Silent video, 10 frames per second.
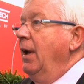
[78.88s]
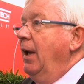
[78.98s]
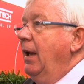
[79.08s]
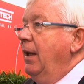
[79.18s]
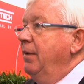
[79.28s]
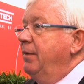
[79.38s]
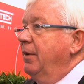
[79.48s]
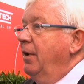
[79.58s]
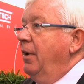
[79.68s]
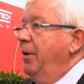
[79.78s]
And
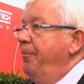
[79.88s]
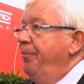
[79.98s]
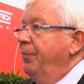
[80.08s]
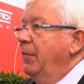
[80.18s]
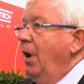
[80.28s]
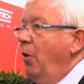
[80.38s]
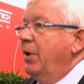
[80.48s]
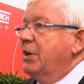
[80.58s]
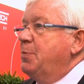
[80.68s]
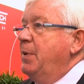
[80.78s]

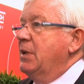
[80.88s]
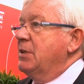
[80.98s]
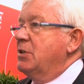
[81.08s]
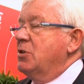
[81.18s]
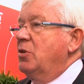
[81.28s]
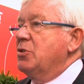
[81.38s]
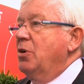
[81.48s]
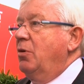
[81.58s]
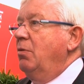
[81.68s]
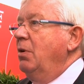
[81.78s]
our experience is
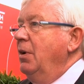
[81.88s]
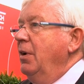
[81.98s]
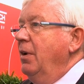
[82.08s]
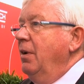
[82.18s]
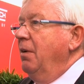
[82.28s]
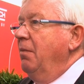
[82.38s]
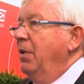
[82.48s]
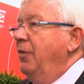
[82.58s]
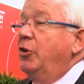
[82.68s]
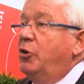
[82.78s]
also,
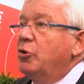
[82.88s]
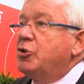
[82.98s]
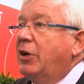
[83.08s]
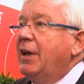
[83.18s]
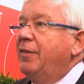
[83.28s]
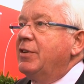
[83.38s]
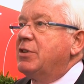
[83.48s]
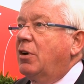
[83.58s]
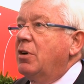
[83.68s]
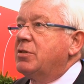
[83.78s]
if you do it together with
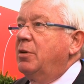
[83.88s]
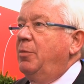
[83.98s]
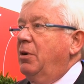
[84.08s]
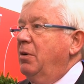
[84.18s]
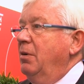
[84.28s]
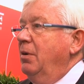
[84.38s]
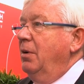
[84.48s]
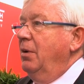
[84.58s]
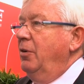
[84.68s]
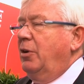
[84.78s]
the customer,
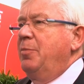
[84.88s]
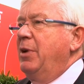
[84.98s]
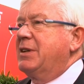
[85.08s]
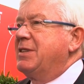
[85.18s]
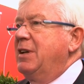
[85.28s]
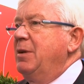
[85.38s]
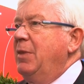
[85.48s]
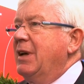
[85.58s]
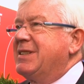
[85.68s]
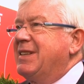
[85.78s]
you can be
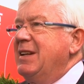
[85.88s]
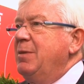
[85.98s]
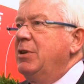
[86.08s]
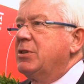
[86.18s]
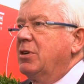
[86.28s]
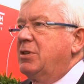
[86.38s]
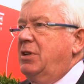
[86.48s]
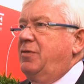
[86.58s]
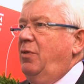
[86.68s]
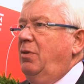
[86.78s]
extremely
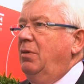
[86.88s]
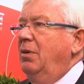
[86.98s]
successful.